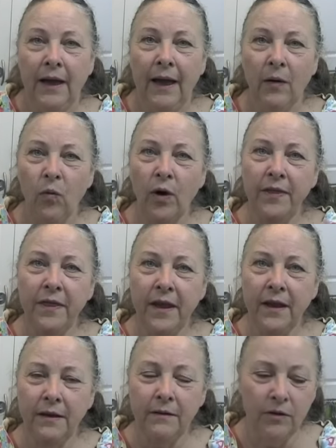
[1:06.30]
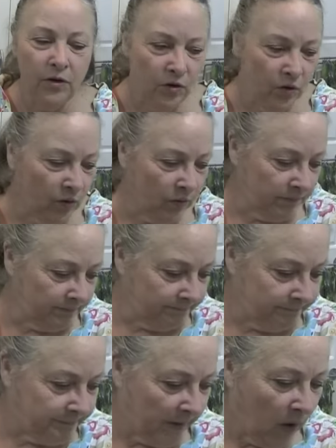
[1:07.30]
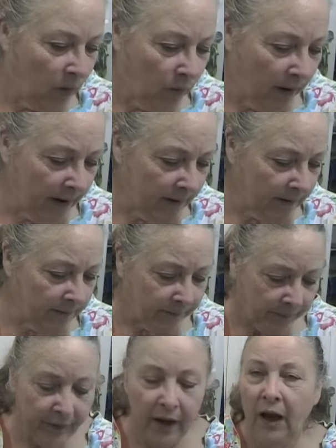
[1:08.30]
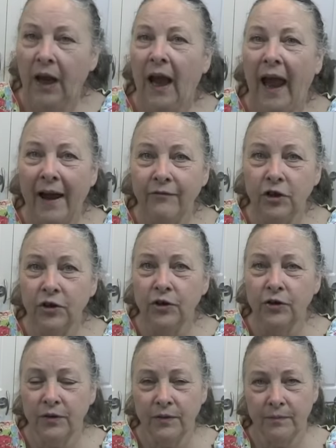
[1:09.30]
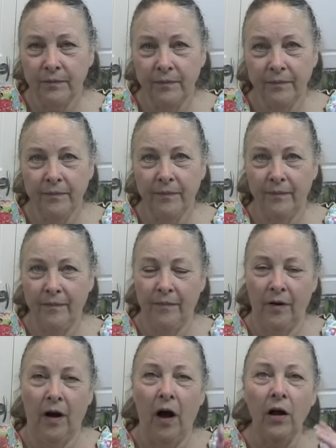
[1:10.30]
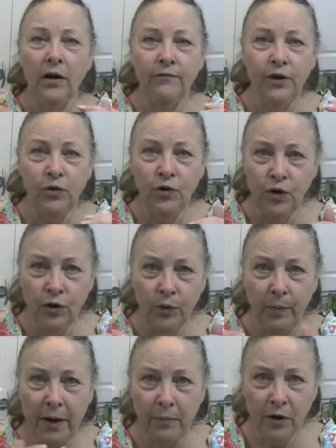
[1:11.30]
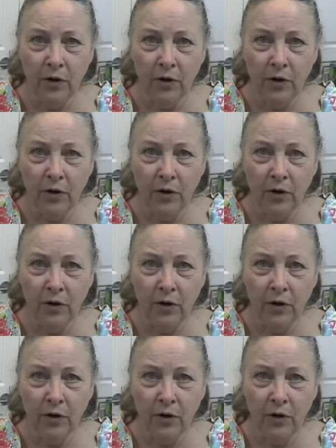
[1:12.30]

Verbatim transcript: And one thing, you know, well, after all of you new paper